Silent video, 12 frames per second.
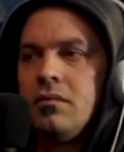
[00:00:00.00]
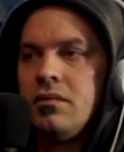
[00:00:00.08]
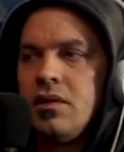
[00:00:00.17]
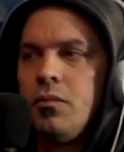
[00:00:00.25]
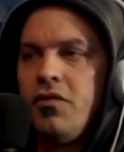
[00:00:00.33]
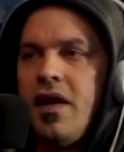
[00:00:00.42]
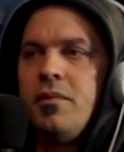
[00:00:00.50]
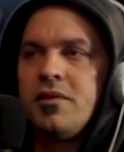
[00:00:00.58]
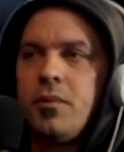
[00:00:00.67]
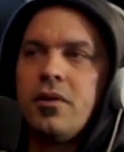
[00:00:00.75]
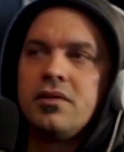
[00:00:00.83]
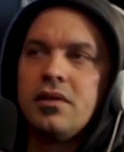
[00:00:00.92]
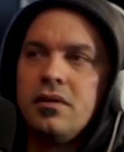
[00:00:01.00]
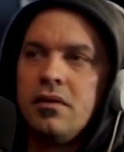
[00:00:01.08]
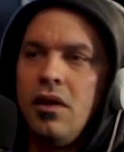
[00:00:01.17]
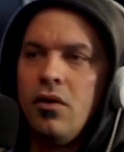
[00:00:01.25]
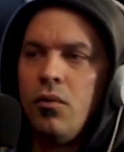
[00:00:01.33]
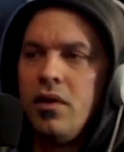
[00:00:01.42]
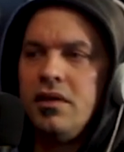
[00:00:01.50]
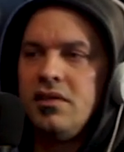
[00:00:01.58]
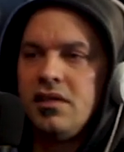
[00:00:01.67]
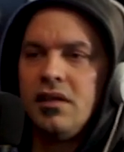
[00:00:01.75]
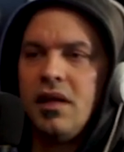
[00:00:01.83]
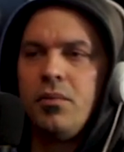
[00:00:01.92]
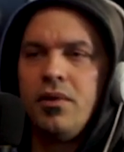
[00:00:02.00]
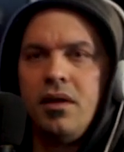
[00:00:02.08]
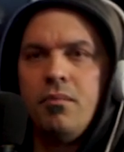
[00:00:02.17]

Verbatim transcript: some famous person, you know, one of these celebrity